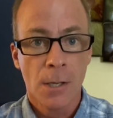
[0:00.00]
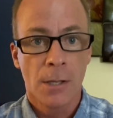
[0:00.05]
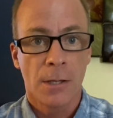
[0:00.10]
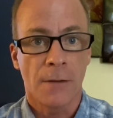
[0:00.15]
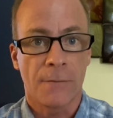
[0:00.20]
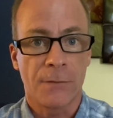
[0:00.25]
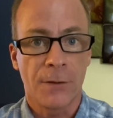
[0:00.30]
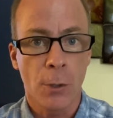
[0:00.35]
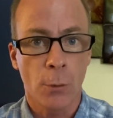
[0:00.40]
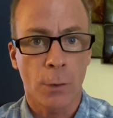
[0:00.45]
The
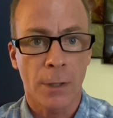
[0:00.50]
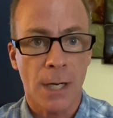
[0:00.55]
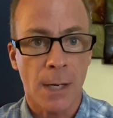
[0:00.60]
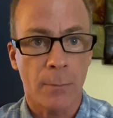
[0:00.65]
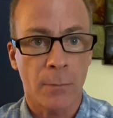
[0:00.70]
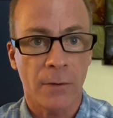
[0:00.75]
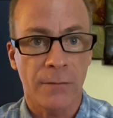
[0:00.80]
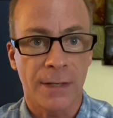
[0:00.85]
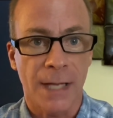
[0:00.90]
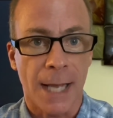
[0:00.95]
fewer
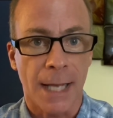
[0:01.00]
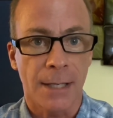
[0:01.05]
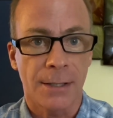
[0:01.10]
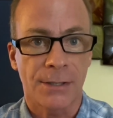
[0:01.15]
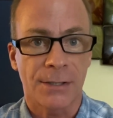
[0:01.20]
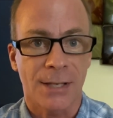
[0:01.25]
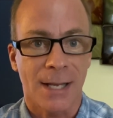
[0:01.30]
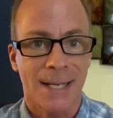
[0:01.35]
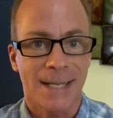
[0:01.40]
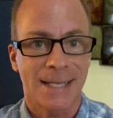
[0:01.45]
number of
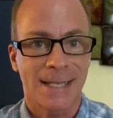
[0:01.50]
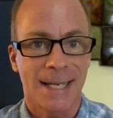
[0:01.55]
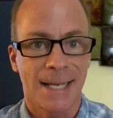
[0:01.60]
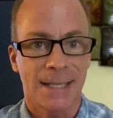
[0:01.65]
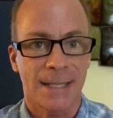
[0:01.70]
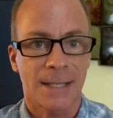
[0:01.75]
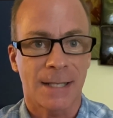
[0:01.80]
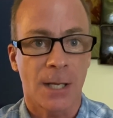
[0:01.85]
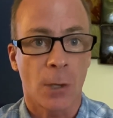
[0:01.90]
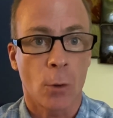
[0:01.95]
days
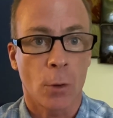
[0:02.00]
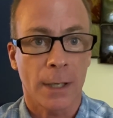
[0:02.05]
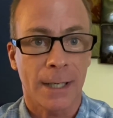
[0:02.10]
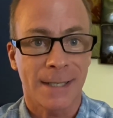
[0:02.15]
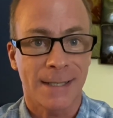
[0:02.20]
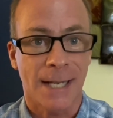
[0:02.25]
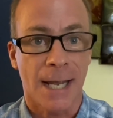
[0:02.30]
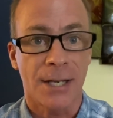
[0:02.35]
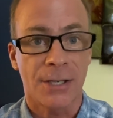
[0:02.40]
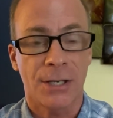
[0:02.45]
since the
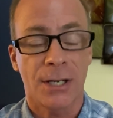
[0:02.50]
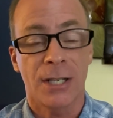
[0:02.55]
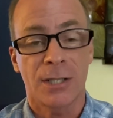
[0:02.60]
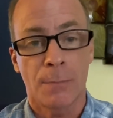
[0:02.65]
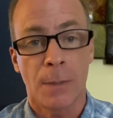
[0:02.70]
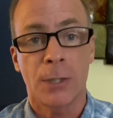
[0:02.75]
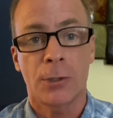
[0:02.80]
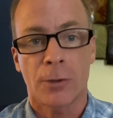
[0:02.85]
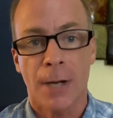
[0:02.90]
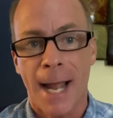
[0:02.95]
organization has
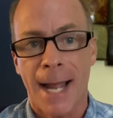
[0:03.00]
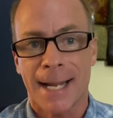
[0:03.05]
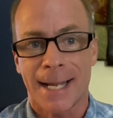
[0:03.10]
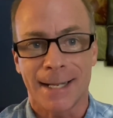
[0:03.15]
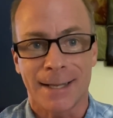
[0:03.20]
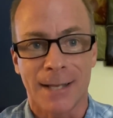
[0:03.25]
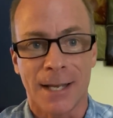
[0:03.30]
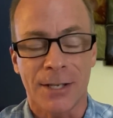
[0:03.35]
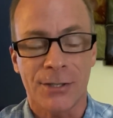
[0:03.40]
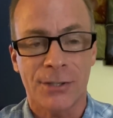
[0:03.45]
been
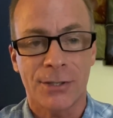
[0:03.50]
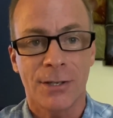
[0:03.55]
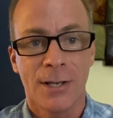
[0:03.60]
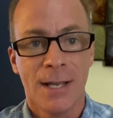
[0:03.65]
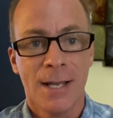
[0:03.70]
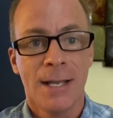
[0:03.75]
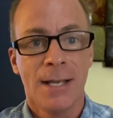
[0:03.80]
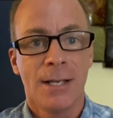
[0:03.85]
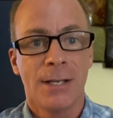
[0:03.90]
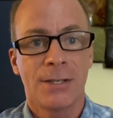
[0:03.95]
tracking this
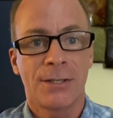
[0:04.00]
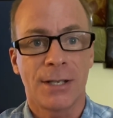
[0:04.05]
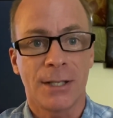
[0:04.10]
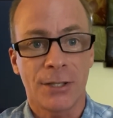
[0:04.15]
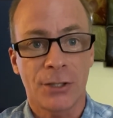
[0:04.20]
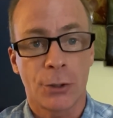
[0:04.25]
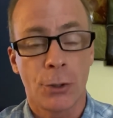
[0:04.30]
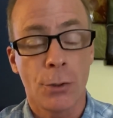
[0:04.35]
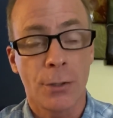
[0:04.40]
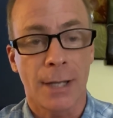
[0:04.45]

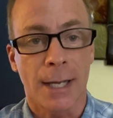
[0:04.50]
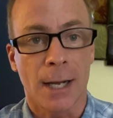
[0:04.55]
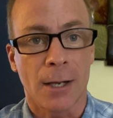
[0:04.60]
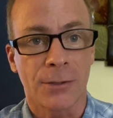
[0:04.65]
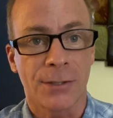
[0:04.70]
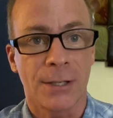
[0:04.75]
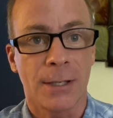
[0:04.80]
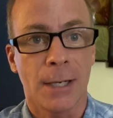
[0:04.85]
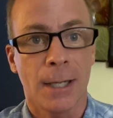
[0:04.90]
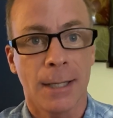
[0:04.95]
since
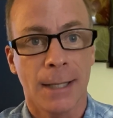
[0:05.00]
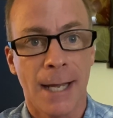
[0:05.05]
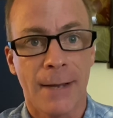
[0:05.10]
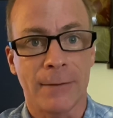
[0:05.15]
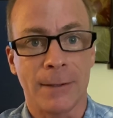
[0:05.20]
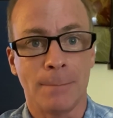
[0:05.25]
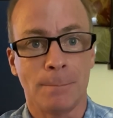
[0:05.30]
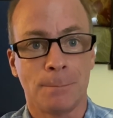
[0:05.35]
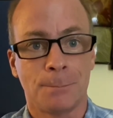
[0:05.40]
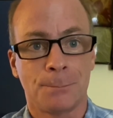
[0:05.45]
2011.